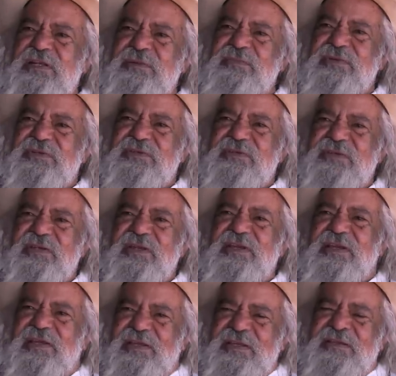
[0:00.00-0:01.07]
limited
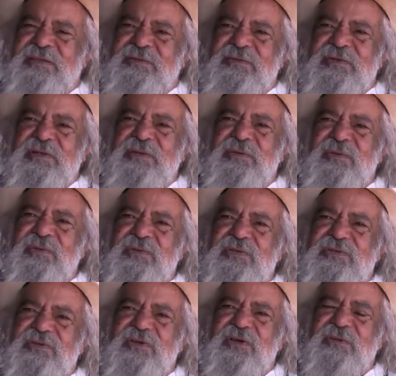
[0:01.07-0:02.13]
all
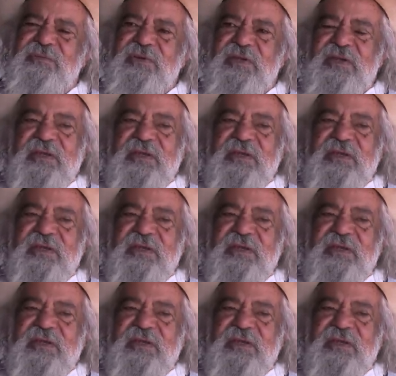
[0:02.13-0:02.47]
the time.